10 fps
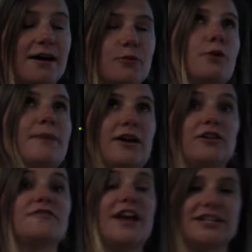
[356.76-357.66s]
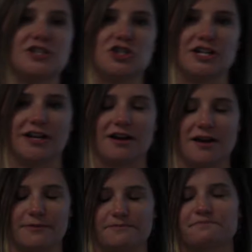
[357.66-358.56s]
or male advantaging
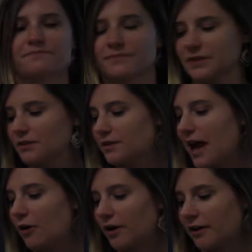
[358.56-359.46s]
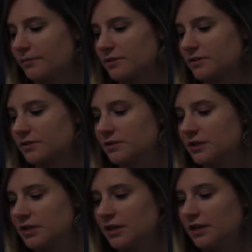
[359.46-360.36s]
outcomes.
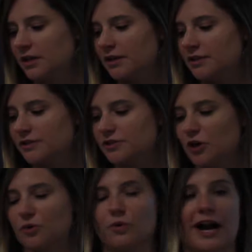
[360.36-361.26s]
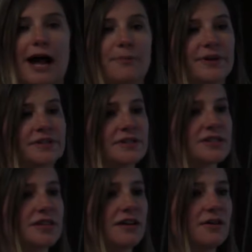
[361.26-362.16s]
So what happens